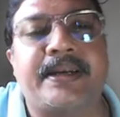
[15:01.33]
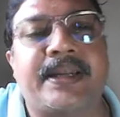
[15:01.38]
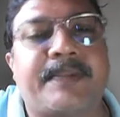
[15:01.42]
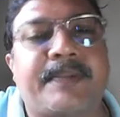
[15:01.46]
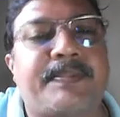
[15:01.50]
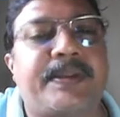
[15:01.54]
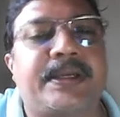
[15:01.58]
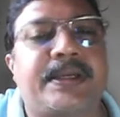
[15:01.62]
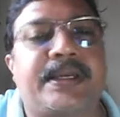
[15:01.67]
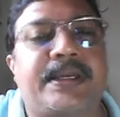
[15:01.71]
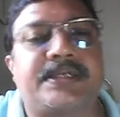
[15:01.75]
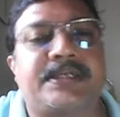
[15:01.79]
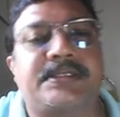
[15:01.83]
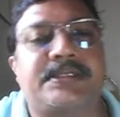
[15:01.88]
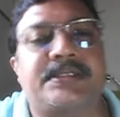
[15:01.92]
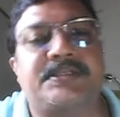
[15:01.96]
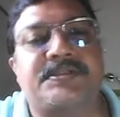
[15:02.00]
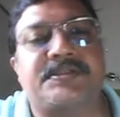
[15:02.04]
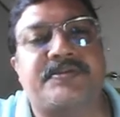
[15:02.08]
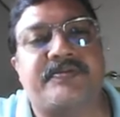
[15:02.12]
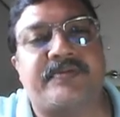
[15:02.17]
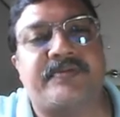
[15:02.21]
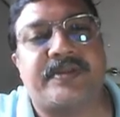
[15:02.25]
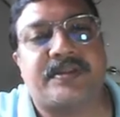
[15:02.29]

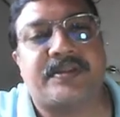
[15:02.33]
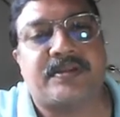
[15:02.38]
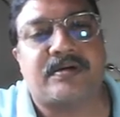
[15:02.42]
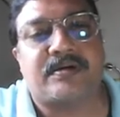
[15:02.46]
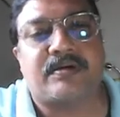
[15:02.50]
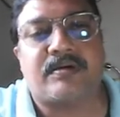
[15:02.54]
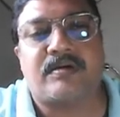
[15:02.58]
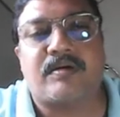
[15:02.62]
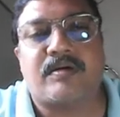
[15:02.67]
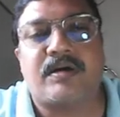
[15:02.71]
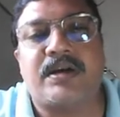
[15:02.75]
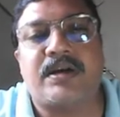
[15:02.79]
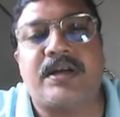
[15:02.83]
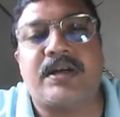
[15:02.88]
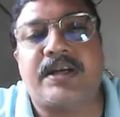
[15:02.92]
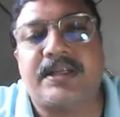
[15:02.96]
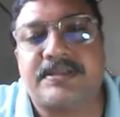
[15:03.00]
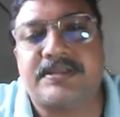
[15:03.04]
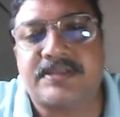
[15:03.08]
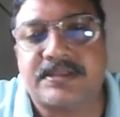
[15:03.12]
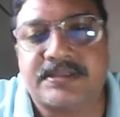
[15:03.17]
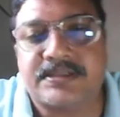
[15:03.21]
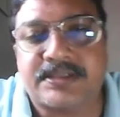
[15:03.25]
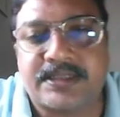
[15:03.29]
applications with all
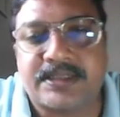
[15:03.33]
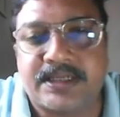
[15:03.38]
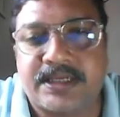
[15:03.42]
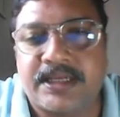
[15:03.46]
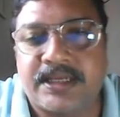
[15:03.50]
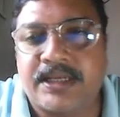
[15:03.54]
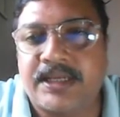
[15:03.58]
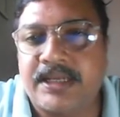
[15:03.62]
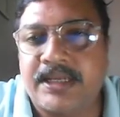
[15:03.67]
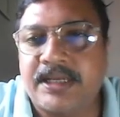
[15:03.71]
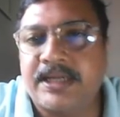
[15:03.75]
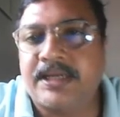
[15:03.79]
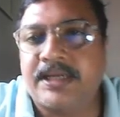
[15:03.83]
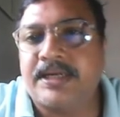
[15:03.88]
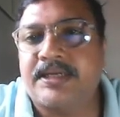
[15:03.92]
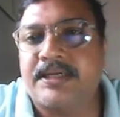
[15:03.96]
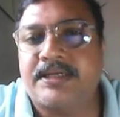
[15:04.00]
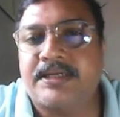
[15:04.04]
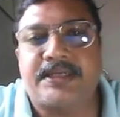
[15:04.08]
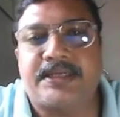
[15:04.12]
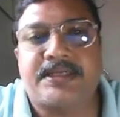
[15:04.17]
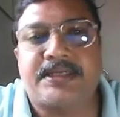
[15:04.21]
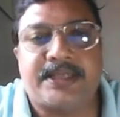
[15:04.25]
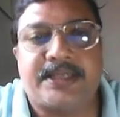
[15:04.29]
necessary
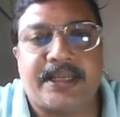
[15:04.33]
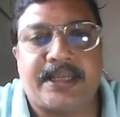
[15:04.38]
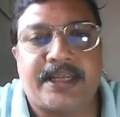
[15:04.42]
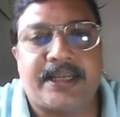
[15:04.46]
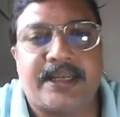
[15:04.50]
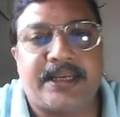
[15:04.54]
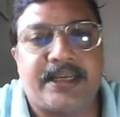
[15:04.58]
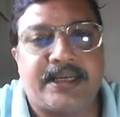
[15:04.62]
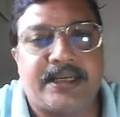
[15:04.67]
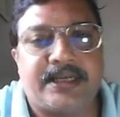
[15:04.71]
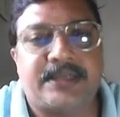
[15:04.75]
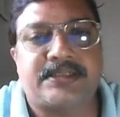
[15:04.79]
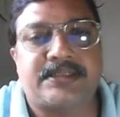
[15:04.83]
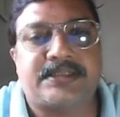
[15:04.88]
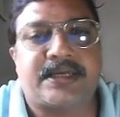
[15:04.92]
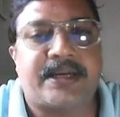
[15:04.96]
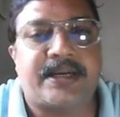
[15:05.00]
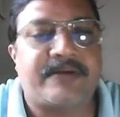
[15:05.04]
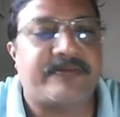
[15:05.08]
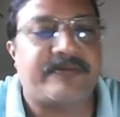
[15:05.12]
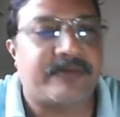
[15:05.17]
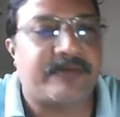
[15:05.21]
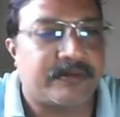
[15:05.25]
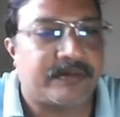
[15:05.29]
details
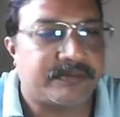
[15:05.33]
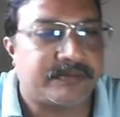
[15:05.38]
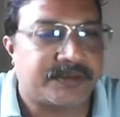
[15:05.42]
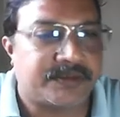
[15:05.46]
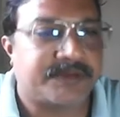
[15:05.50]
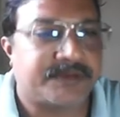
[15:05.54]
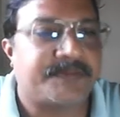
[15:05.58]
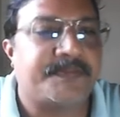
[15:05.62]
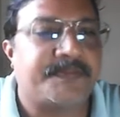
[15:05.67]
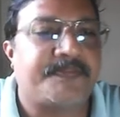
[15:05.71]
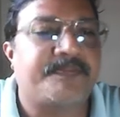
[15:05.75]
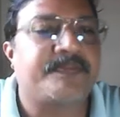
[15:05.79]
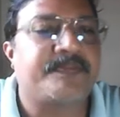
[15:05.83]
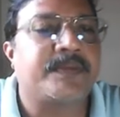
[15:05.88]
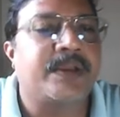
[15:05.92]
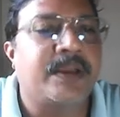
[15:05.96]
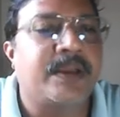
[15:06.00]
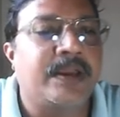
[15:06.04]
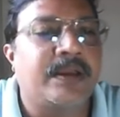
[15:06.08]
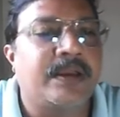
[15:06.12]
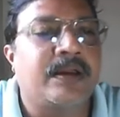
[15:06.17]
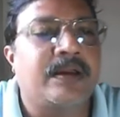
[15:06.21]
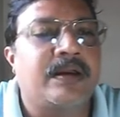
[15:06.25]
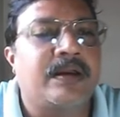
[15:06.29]
and forms.
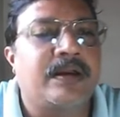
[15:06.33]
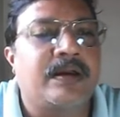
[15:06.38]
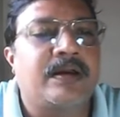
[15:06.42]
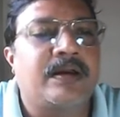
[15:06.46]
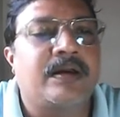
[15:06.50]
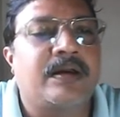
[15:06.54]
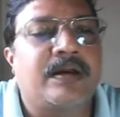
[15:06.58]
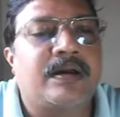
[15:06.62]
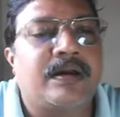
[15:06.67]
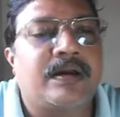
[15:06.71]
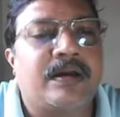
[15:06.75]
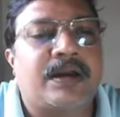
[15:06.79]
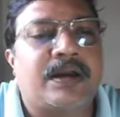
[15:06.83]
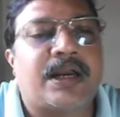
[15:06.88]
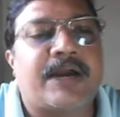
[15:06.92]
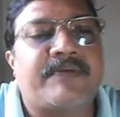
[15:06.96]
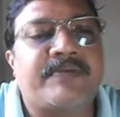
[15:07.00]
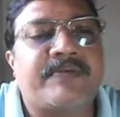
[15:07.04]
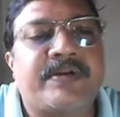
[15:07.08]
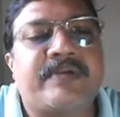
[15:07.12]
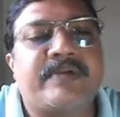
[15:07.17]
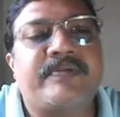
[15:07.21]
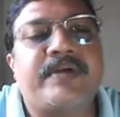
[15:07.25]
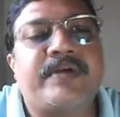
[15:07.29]

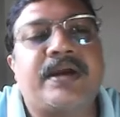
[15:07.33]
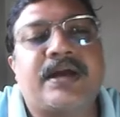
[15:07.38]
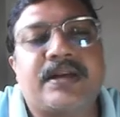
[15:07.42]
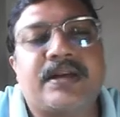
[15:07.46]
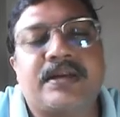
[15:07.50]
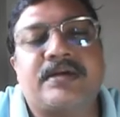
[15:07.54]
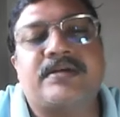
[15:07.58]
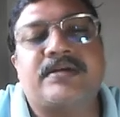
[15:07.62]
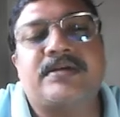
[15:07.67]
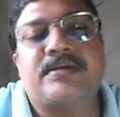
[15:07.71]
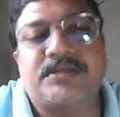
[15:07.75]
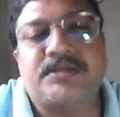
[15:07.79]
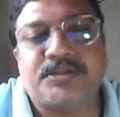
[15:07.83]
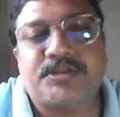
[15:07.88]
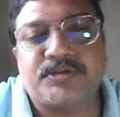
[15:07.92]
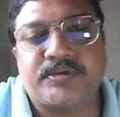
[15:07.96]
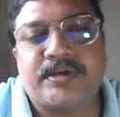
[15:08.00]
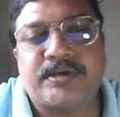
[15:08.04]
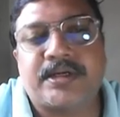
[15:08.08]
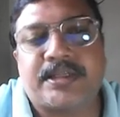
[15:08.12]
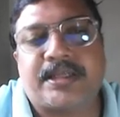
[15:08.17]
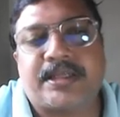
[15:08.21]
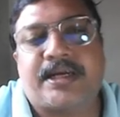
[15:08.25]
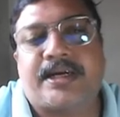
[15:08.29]
After we are
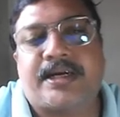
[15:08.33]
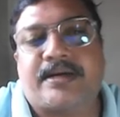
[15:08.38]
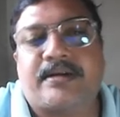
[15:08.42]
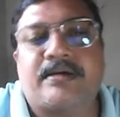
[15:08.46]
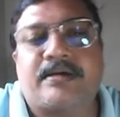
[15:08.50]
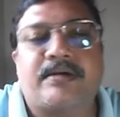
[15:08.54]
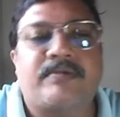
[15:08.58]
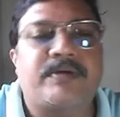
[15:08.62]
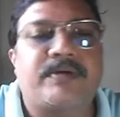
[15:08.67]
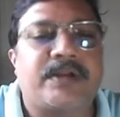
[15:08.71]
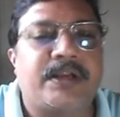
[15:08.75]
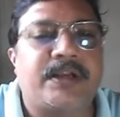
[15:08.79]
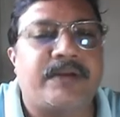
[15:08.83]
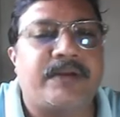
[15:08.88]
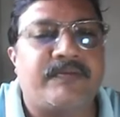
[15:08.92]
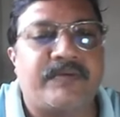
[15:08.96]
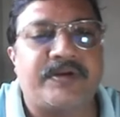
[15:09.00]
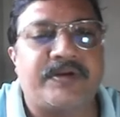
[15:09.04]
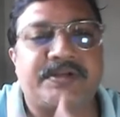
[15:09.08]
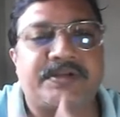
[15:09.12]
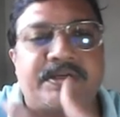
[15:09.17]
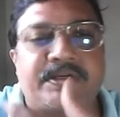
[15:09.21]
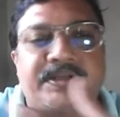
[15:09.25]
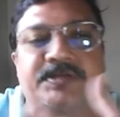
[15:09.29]
sure that our
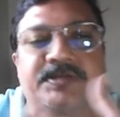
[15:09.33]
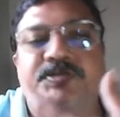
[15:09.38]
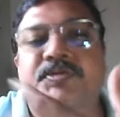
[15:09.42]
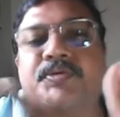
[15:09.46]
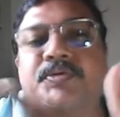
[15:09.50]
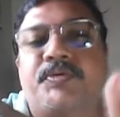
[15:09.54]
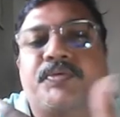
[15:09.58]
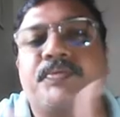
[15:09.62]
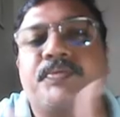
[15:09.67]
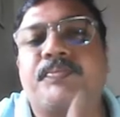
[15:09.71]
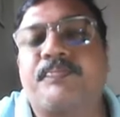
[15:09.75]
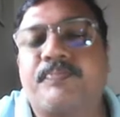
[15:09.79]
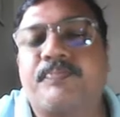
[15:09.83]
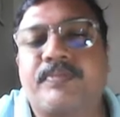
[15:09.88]
invention is new,